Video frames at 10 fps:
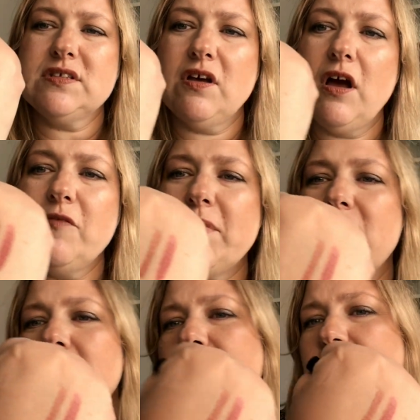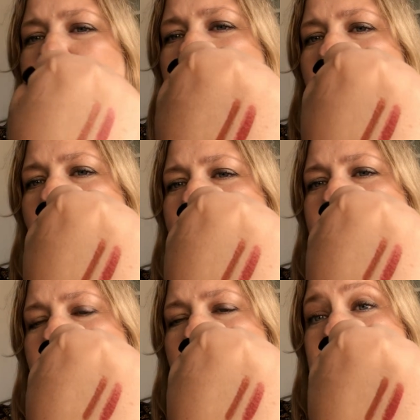So I've been
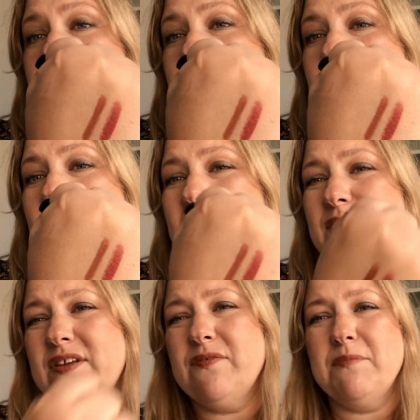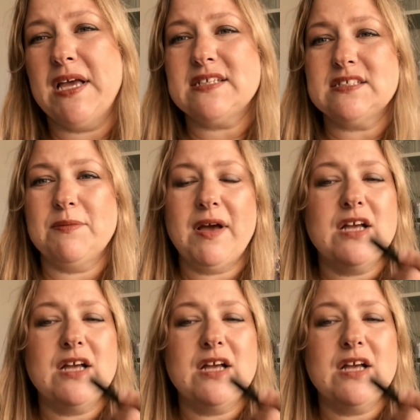wearing those two and I've even mixed them.